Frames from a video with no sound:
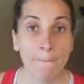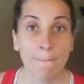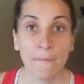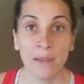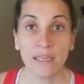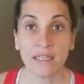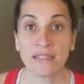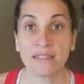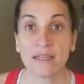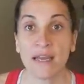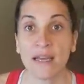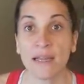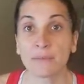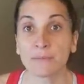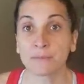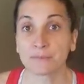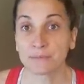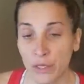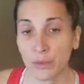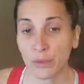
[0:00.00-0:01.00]
And he
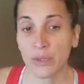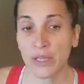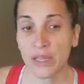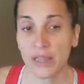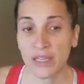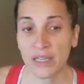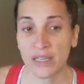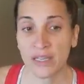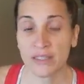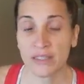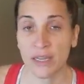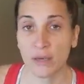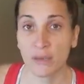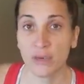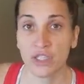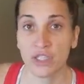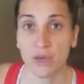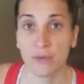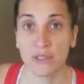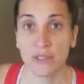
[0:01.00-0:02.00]
said, the only thing is
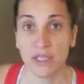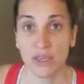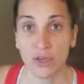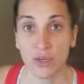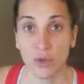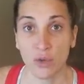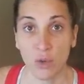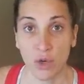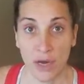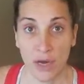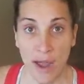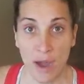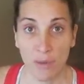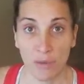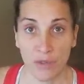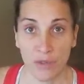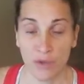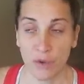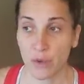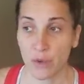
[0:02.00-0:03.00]
I wish I was there to work
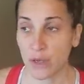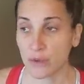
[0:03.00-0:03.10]
out with you.